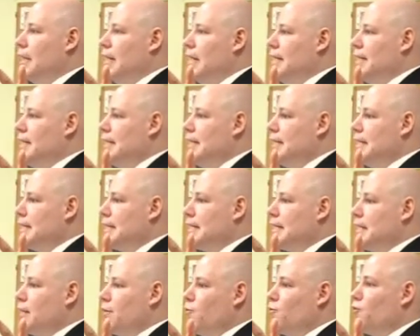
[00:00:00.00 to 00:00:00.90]

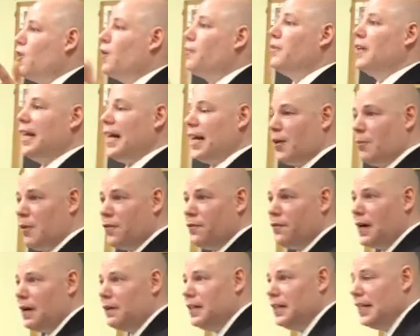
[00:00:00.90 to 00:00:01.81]
is something that can be
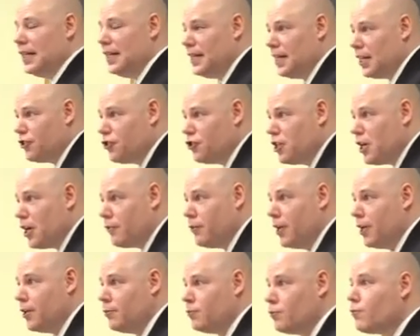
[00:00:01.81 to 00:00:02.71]
found in the
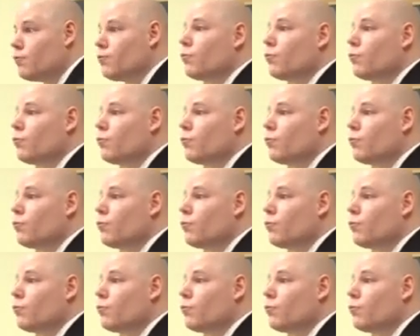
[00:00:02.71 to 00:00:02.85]
dictionary,